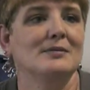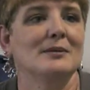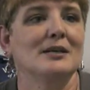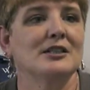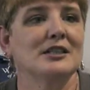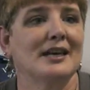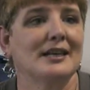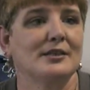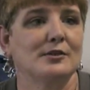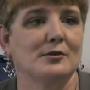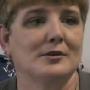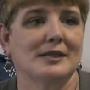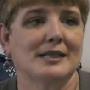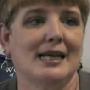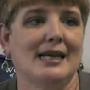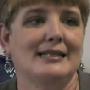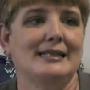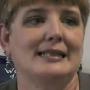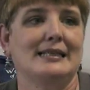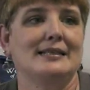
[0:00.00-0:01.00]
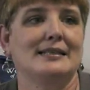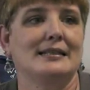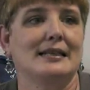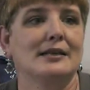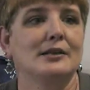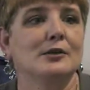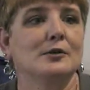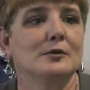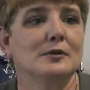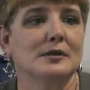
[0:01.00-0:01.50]
much exercise as they
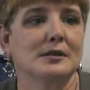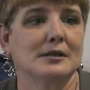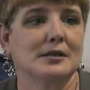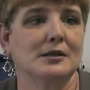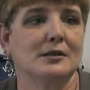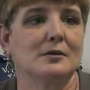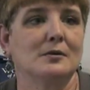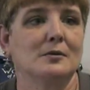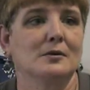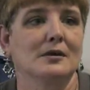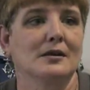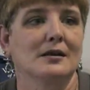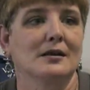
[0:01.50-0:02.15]
used to.